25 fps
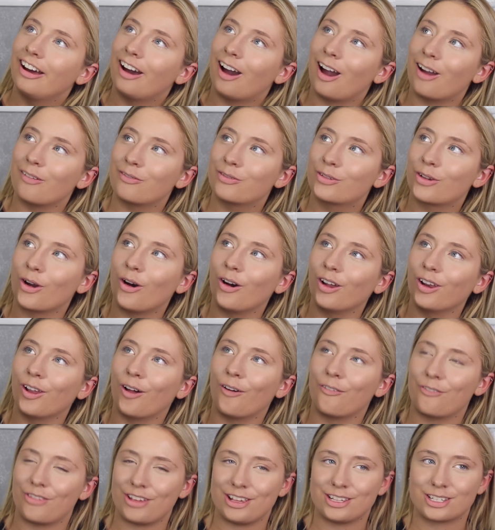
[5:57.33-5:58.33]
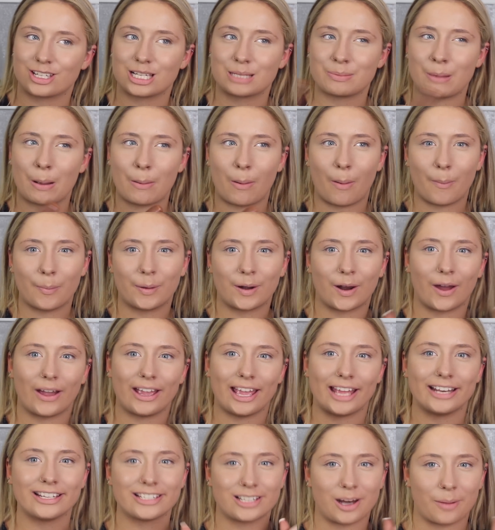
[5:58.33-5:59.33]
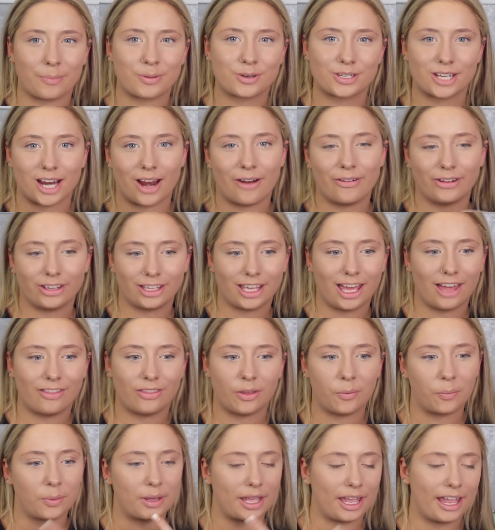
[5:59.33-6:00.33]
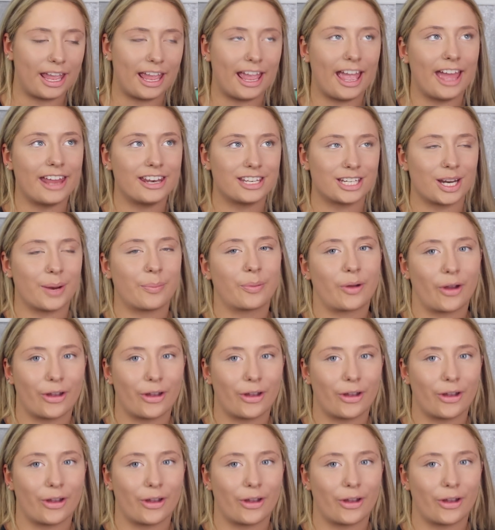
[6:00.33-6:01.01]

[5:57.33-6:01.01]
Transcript: I've got a lot of these because my mum and I ended up sharing it, it ended up